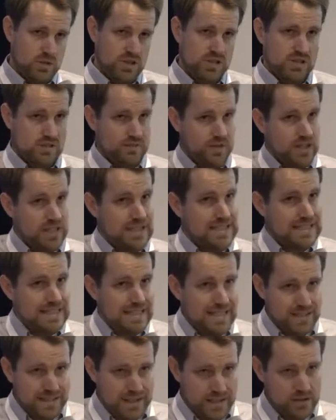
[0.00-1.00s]
which is very
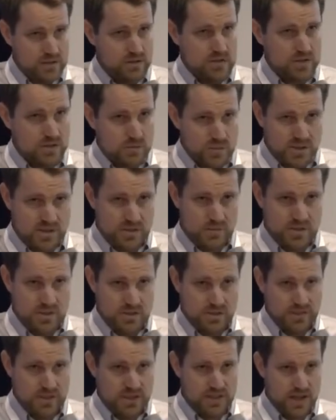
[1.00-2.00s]
detailed
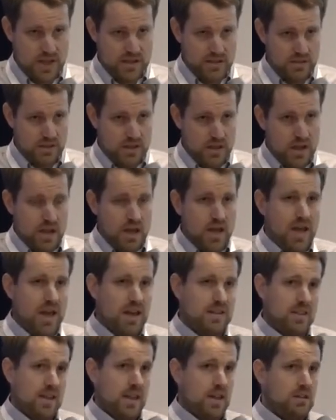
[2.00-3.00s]
Swiss-specific data,
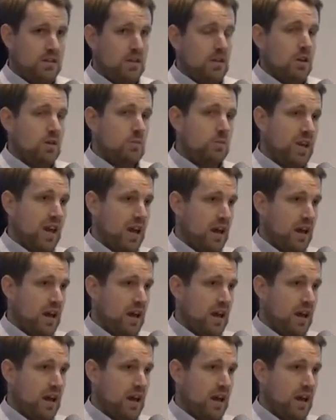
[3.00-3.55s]
and then we